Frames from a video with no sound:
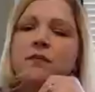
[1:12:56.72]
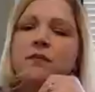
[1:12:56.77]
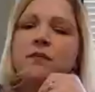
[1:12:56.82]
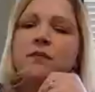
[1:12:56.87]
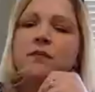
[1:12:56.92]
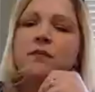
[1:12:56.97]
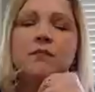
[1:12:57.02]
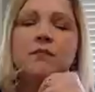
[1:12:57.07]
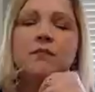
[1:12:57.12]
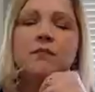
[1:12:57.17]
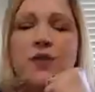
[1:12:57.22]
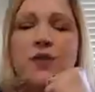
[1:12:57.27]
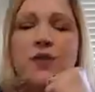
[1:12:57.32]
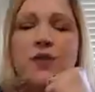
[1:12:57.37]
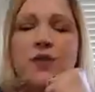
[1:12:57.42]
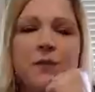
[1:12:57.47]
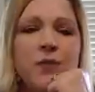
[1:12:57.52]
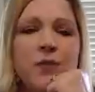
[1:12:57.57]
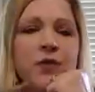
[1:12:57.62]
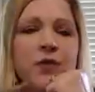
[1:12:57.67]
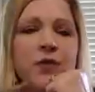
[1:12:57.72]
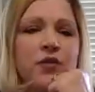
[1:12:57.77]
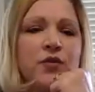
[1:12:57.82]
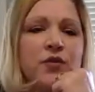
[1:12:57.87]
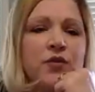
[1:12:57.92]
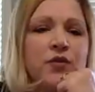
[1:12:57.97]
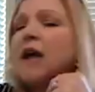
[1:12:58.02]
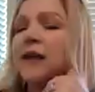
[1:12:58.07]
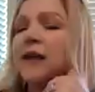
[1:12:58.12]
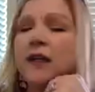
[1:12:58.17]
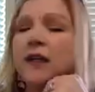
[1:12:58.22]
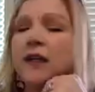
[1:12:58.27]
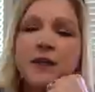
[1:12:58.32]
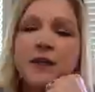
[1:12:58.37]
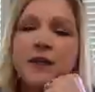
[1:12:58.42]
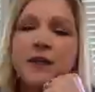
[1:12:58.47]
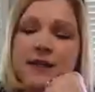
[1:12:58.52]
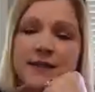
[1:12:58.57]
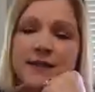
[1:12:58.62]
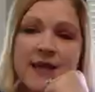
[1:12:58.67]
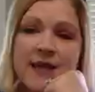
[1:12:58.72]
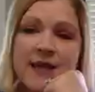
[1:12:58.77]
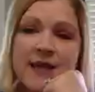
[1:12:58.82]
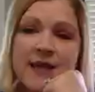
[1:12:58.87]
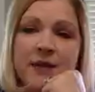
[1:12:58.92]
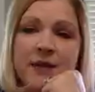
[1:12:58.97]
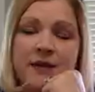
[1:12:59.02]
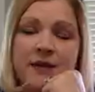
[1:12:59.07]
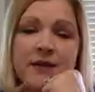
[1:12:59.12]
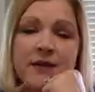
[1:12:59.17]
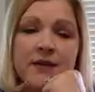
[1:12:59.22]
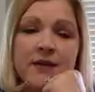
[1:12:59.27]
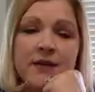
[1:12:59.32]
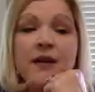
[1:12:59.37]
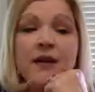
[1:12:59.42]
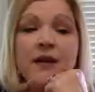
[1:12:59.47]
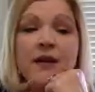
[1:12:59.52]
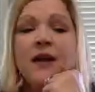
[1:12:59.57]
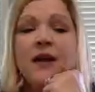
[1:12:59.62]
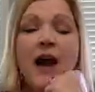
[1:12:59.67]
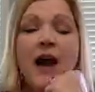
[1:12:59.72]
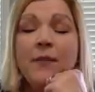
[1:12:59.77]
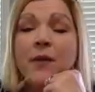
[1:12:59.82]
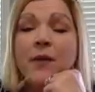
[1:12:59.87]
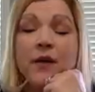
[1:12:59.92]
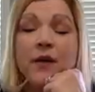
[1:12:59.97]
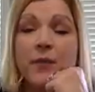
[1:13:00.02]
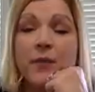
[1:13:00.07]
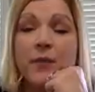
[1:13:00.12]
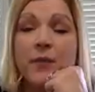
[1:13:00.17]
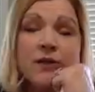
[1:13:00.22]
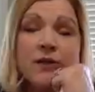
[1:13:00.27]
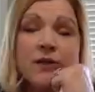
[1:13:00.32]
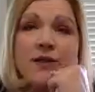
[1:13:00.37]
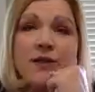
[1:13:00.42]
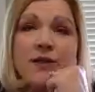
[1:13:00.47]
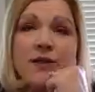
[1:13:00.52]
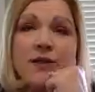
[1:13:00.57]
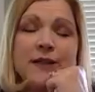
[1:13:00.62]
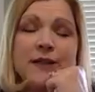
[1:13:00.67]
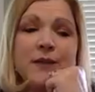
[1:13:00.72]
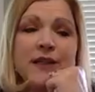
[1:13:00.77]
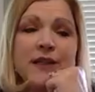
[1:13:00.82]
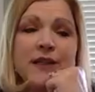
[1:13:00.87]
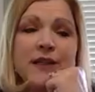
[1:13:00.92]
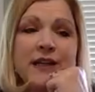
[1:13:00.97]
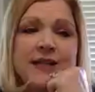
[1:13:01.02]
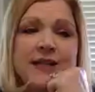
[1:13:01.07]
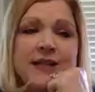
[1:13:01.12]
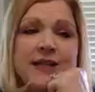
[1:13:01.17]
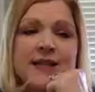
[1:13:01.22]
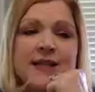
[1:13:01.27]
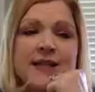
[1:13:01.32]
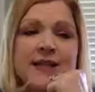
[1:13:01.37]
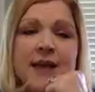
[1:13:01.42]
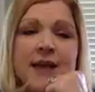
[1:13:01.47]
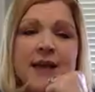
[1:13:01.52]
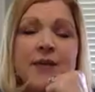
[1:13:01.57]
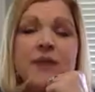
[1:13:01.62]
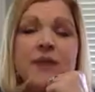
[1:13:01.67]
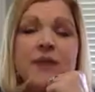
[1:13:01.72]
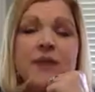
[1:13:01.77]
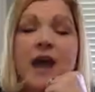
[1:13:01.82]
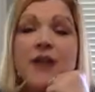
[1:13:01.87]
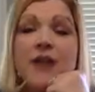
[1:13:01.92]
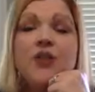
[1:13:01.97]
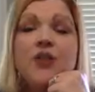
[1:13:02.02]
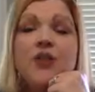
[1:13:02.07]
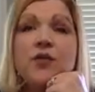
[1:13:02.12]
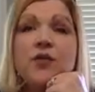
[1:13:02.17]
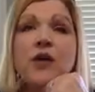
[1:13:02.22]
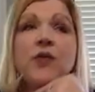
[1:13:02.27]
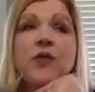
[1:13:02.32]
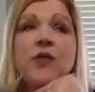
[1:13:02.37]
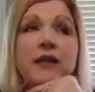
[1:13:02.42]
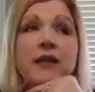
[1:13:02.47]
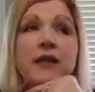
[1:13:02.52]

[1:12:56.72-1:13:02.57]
most people do not keep it as a Sabbath. I'm not opposed to keeping it as a Sabbath. I do know it is